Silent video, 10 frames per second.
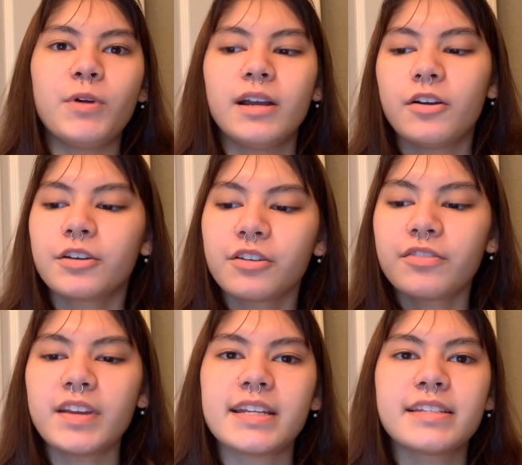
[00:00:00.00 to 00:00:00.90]
wet on your
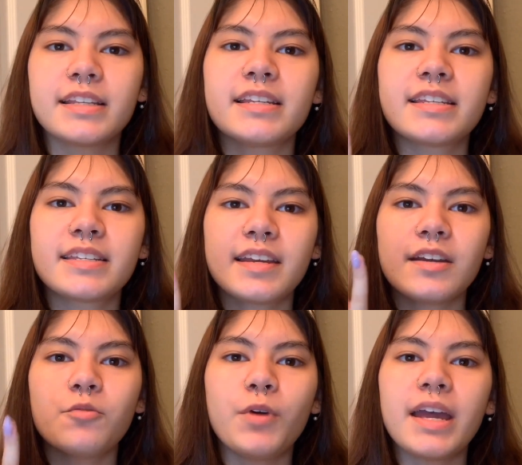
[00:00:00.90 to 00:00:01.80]
face. They
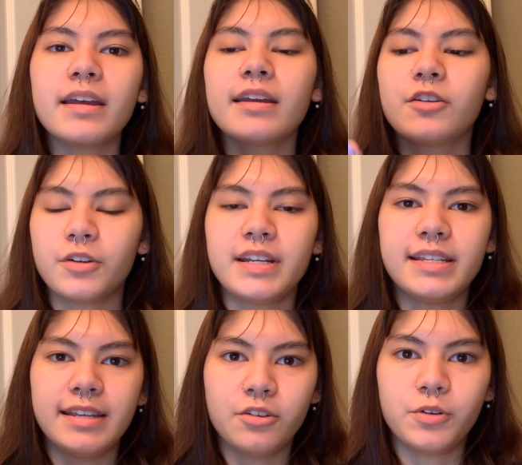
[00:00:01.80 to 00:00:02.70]
stay wet and
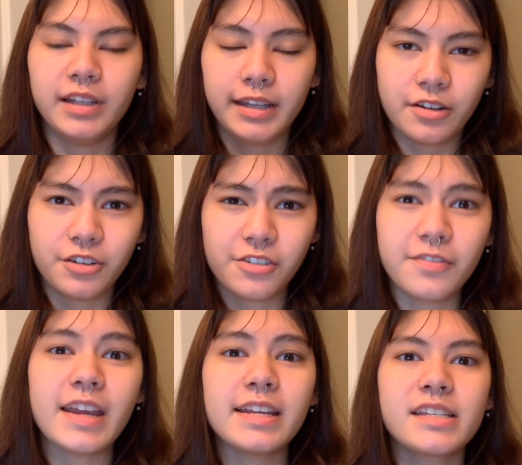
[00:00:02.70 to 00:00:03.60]
greasy and oily on your
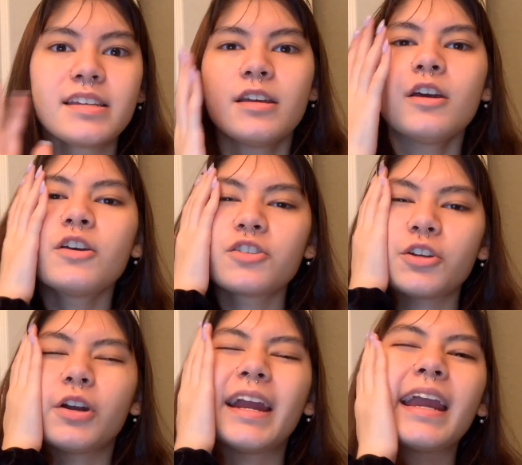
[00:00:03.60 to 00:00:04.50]
face, so
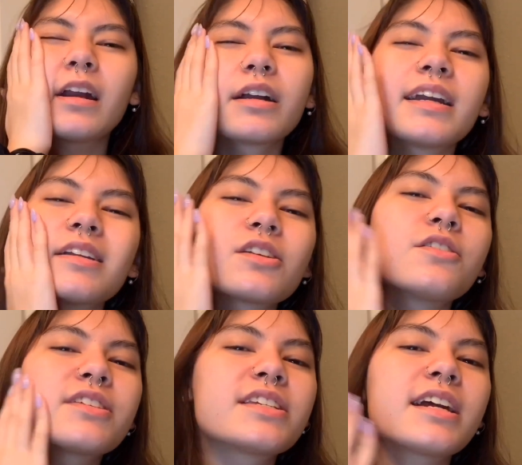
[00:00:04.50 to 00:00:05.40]
your hair gets
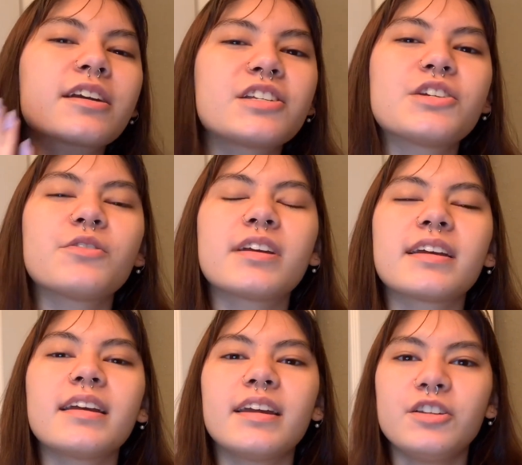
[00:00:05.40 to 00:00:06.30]
all stuck to
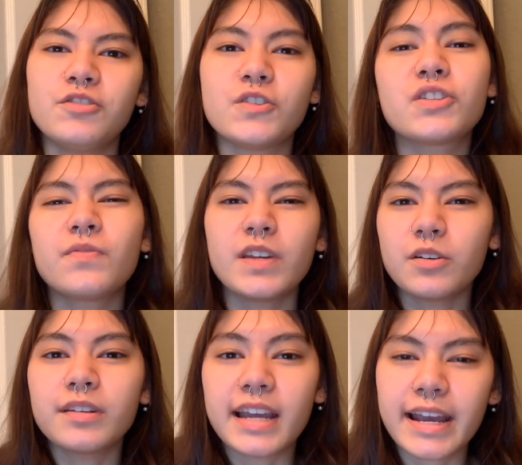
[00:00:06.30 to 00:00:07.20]
it and you just
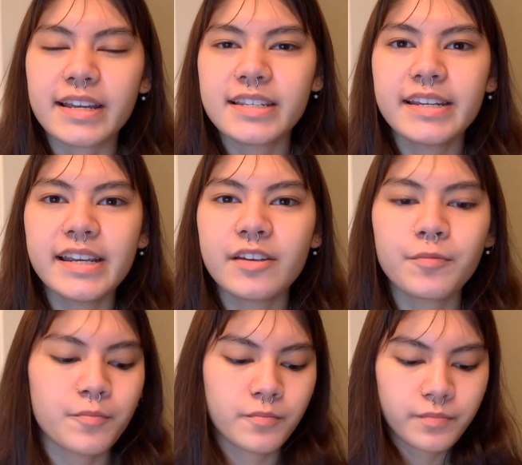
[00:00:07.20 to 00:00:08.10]
feel nasty.
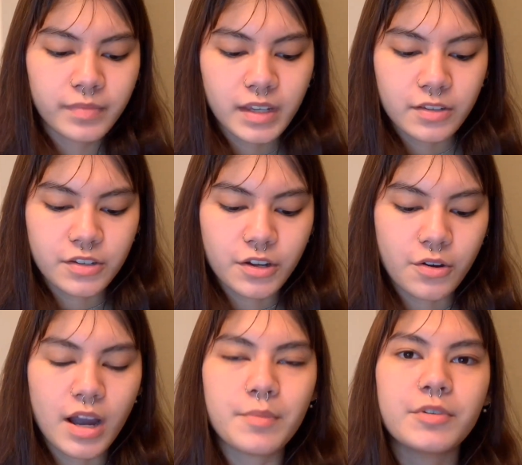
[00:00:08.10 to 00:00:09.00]
And
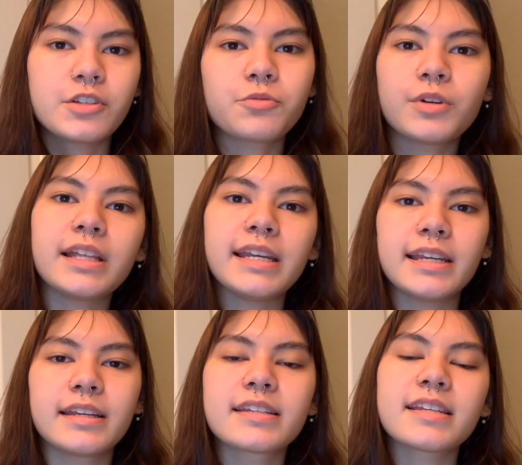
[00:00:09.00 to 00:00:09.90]
so I'm just
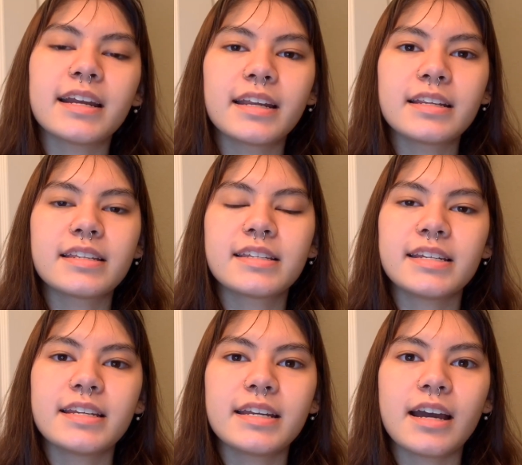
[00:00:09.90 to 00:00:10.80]
really excited to
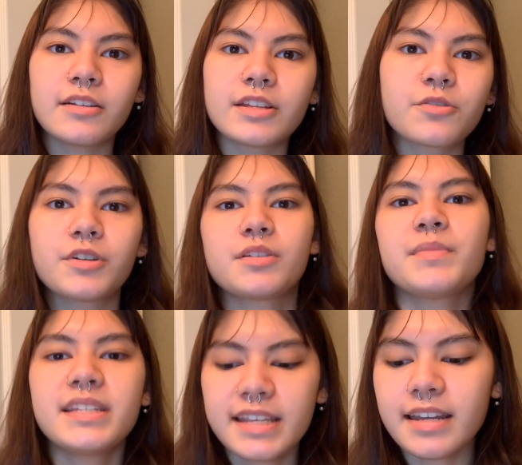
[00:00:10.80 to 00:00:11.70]
see how this works
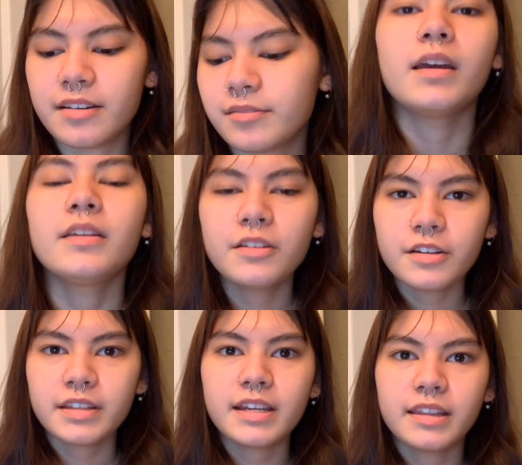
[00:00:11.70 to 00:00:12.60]
on my skin.
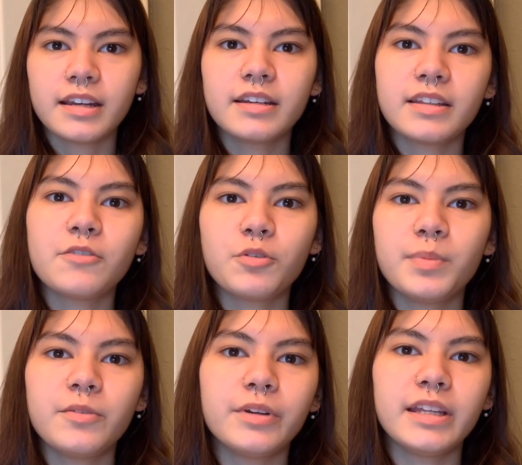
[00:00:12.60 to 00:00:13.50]
Another thing that I thought would
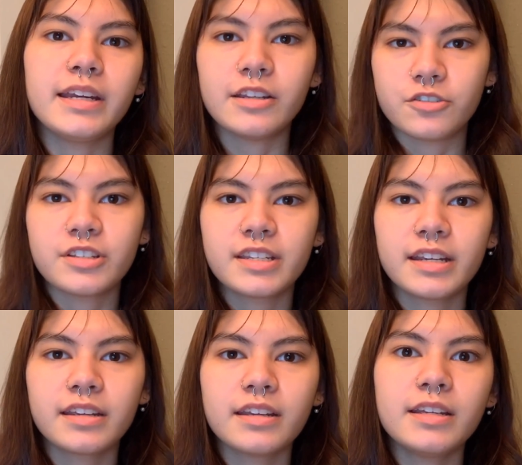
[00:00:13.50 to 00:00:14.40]
be really
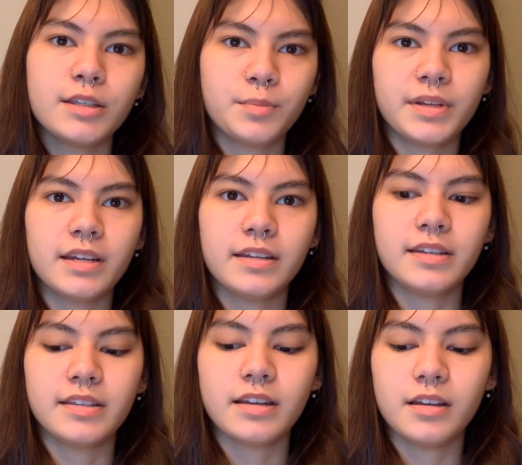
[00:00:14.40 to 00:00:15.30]
interesting is
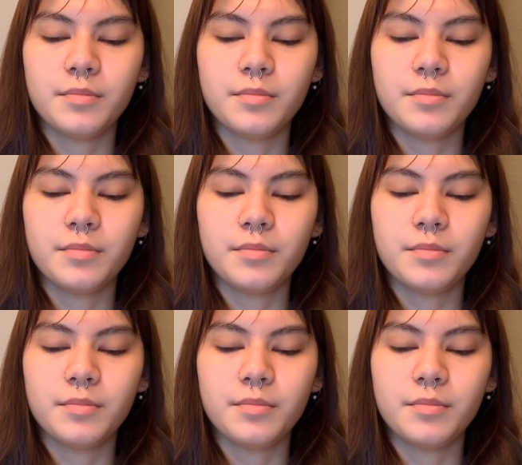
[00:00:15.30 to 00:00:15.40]
because